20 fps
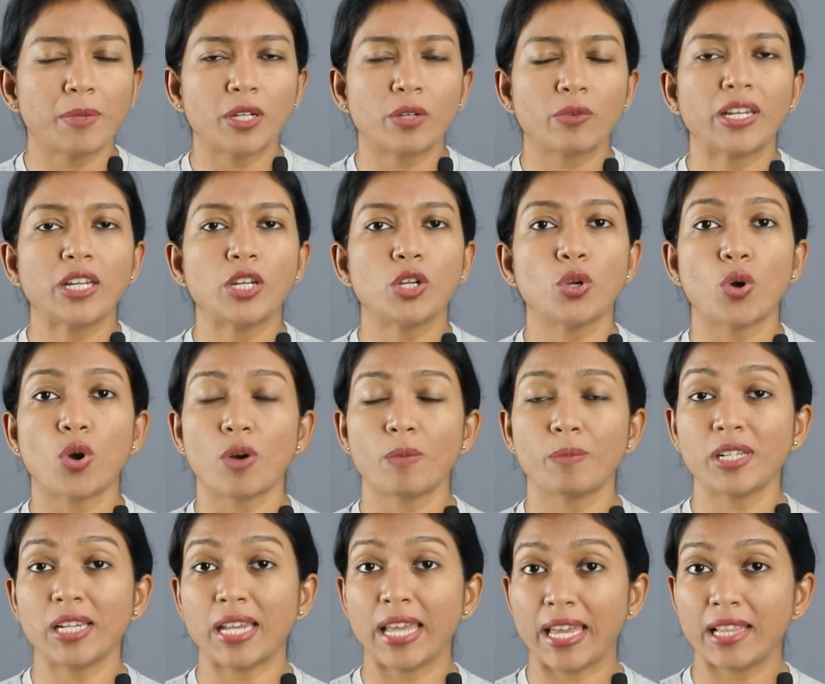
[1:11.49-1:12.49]
between
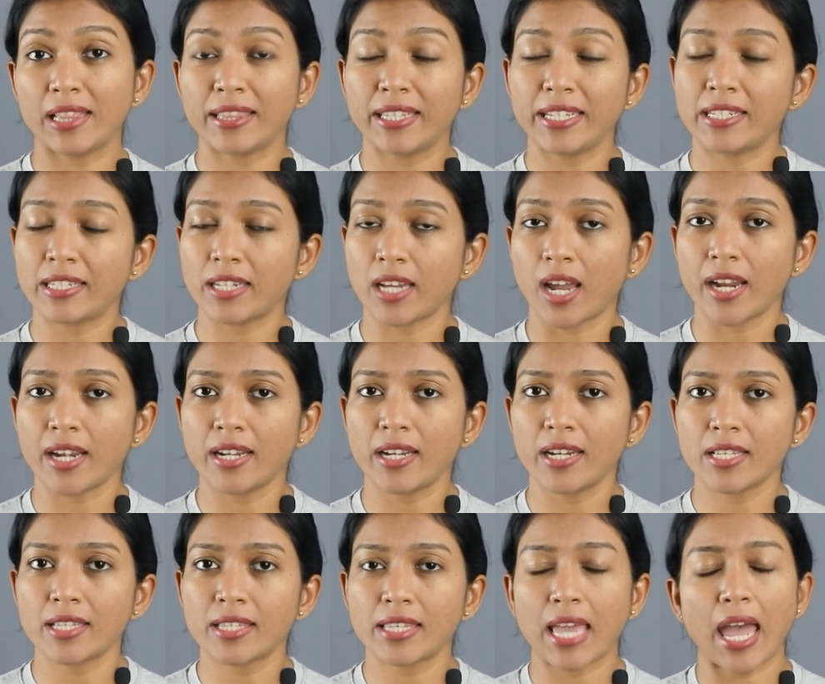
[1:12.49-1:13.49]
normal healthy
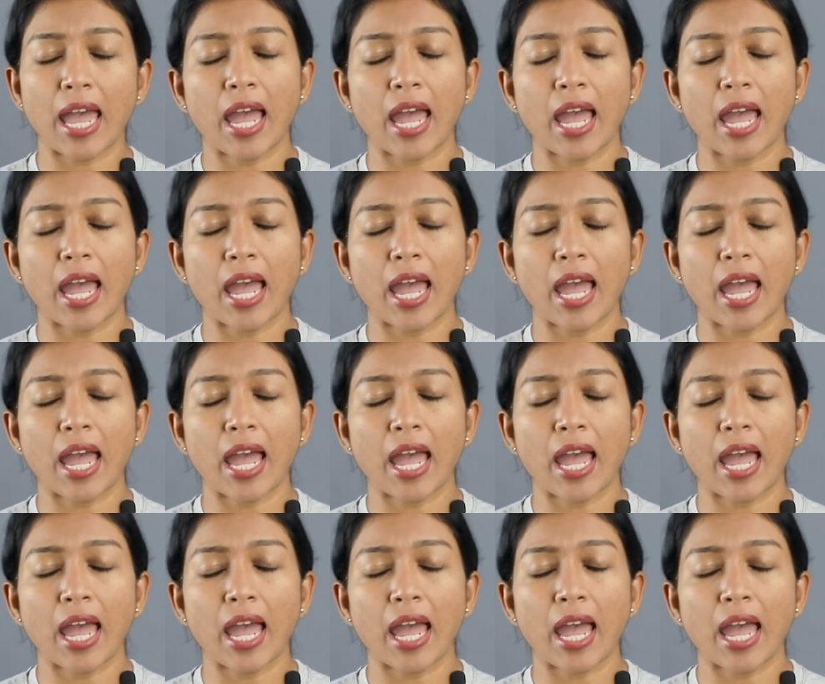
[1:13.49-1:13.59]
tiredness